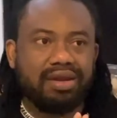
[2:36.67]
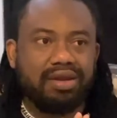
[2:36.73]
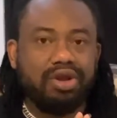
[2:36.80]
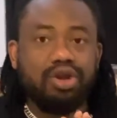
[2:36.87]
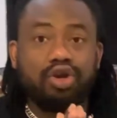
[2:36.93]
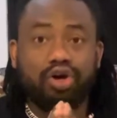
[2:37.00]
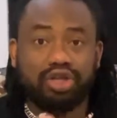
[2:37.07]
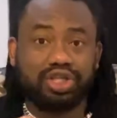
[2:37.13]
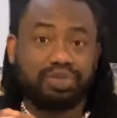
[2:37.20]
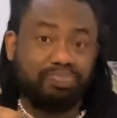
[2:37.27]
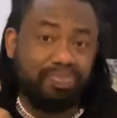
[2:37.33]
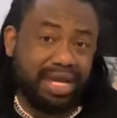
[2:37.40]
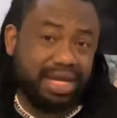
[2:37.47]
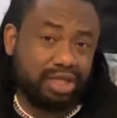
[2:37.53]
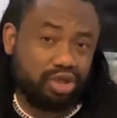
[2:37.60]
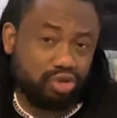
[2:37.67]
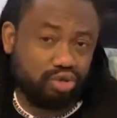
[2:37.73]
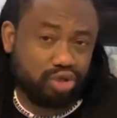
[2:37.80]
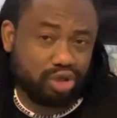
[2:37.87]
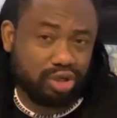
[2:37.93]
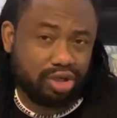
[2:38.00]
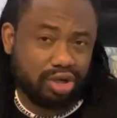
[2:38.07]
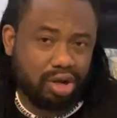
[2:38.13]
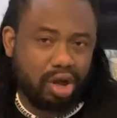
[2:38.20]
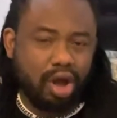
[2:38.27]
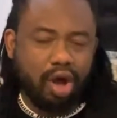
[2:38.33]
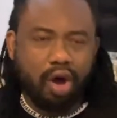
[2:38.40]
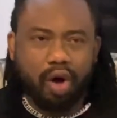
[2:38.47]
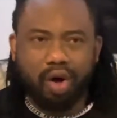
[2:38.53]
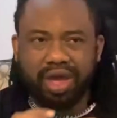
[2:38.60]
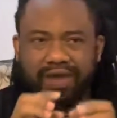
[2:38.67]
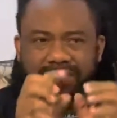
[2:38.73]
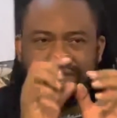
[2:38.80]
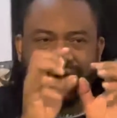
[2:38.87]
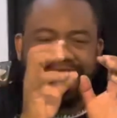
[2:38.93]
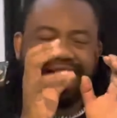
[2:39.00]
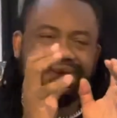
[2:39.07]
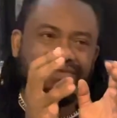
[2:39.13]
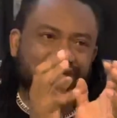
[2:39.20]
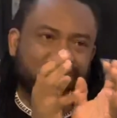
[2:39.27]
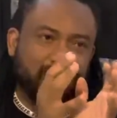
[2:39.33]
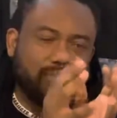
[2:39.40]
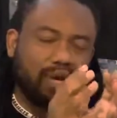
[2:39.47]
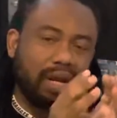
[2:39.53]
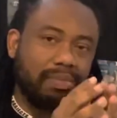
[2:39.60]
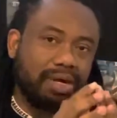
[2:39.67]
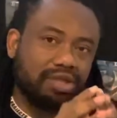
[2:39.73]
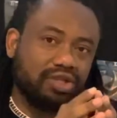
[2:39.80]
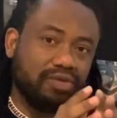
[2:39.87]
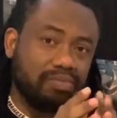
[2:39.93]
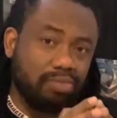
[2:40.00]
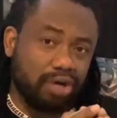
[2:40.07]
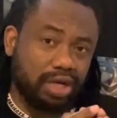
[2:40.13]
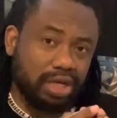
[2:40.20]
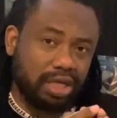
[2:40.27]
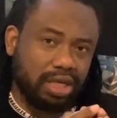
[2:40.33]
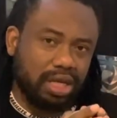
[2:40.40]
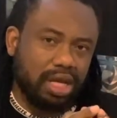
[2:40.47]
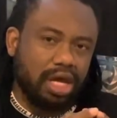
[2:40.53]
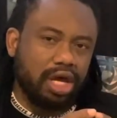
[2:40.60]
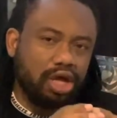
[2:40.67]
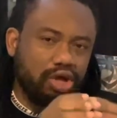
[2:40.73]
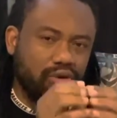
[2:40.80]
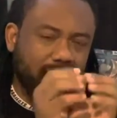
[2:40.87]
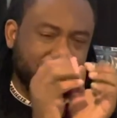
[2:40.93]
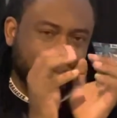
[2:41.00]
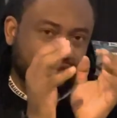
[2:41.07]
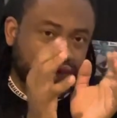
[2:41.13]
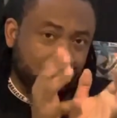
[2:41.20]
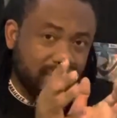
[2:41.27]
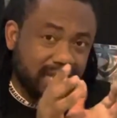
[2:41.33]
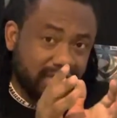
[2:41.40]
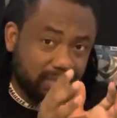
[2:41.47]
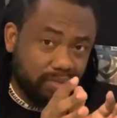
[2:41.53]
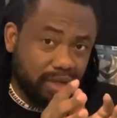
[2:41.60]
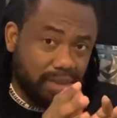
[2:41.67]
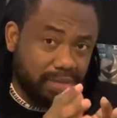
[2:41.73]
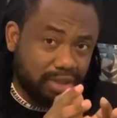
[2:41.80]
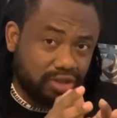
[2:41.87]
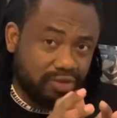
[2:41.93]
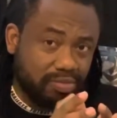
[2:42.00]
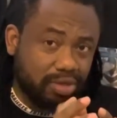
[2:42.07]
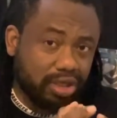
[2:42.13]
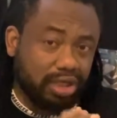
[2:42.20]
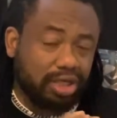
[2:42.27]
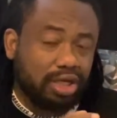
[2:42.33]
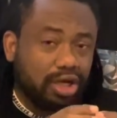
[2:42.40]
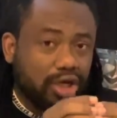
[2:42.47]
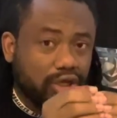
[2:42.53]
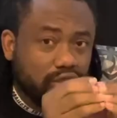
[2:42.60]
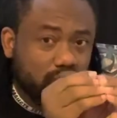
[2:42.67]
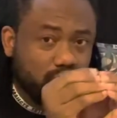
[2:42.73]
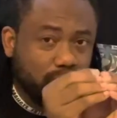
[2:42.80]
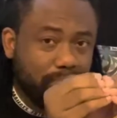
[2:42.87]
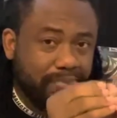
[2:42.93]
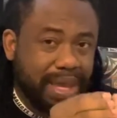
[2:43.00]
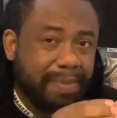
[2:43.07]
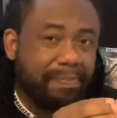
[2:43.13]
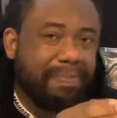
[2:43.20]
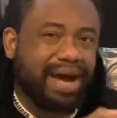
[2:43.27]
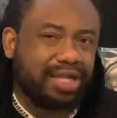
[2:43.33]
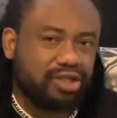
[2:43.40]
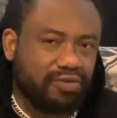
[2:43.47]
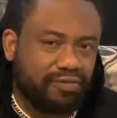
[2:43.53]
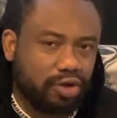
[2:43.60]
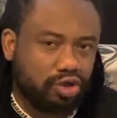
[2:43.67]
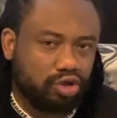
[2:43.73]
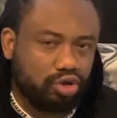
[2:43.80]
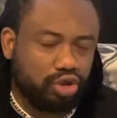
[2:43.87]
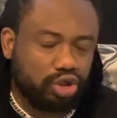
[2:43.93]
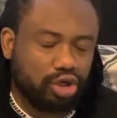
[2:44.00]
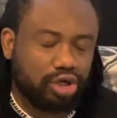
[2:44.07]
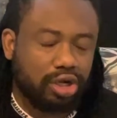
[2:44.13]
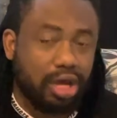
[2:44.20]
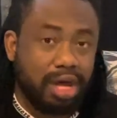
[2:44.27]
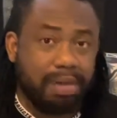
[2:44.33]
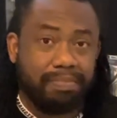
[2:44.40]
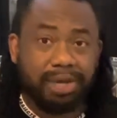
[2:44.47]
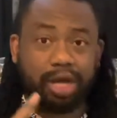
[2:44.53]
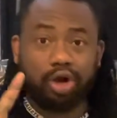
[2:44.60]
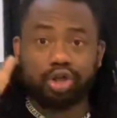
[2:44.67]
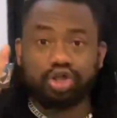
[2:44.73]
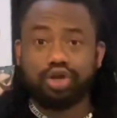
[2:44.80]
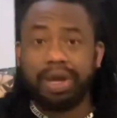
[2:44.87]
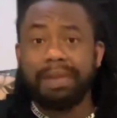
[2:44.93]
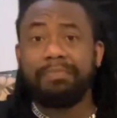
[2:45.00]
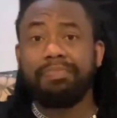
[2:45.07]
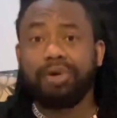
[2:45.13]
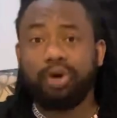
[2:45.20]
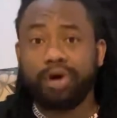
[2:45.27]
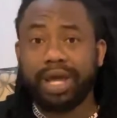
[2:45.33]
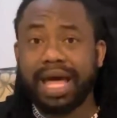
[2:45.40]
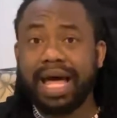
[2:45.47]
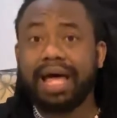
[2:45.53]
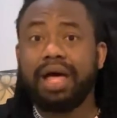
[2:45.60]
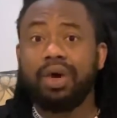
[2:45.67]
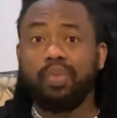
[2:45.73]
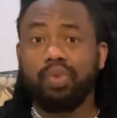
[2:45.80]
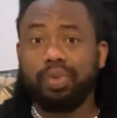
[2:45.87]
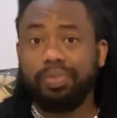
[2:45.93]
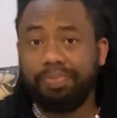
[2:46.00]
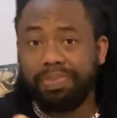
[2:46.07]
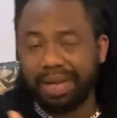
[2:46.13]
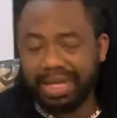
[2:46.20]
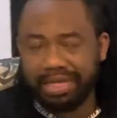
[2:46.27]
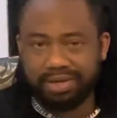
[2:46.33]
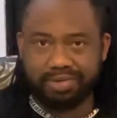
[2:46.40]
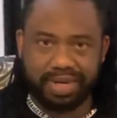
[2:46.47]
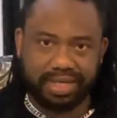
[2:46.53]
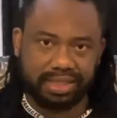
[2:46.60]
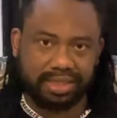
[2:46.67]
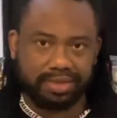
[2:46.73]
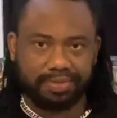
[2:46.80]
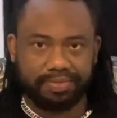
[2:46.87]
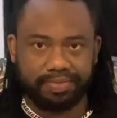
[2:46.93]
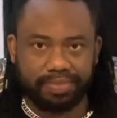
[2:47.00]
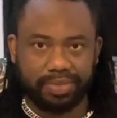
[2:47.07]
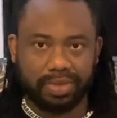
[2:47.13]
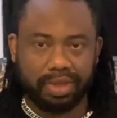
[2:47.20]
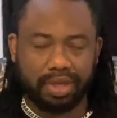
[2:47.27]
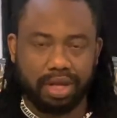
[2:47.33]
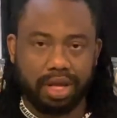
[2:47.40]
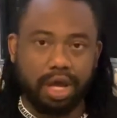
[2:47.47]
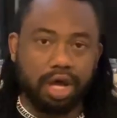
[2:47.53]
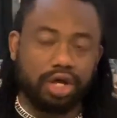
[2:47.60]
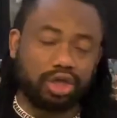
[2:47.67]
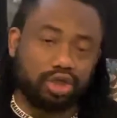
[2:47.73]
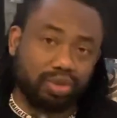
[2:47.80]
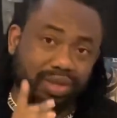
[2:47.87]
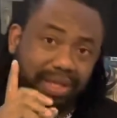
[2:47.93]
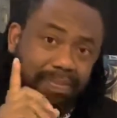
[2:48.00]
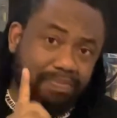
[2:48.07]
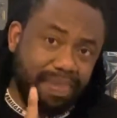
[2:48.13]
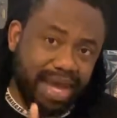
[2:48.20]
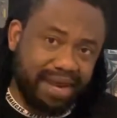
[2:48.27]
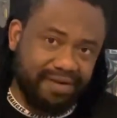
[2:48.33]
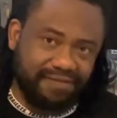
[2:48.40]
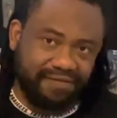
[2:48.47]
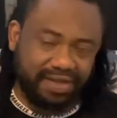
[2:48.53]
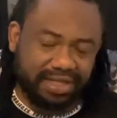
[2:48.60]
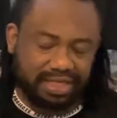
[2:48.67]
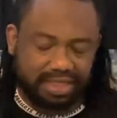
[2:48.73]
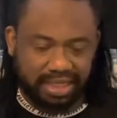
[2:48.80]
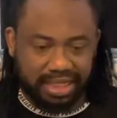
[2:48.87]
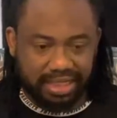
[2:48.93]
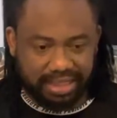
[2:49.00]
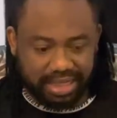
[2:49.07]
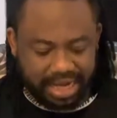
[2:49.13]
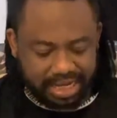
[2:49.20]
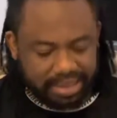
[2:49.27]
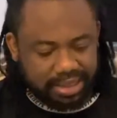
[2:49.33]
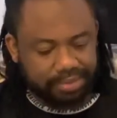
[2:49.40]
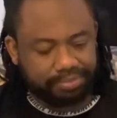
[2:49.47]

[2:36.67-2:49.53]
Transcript: not pay tuition, or if you have a small amount of money, you can use that small amount of money to pay part of your tuition because your employer will pay the rest. So the benefits is that